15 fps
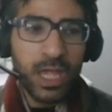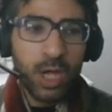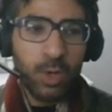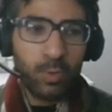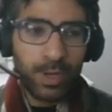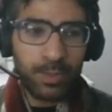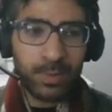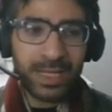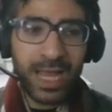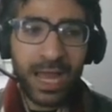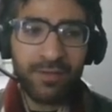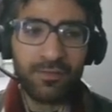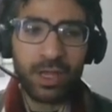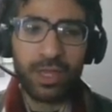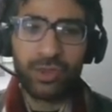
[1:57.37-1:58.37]
When we
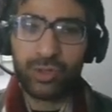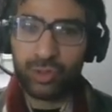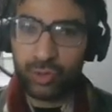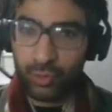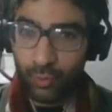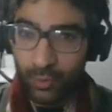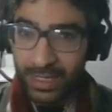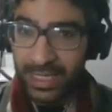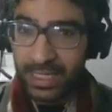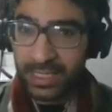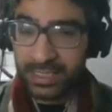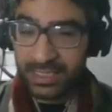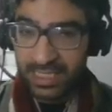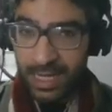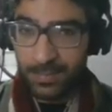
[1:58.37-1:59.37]
have three
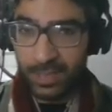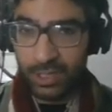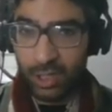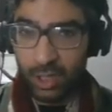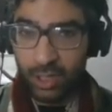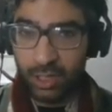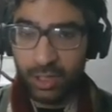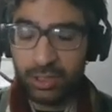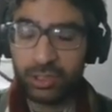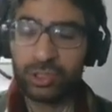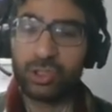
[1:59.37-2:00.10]
semicolons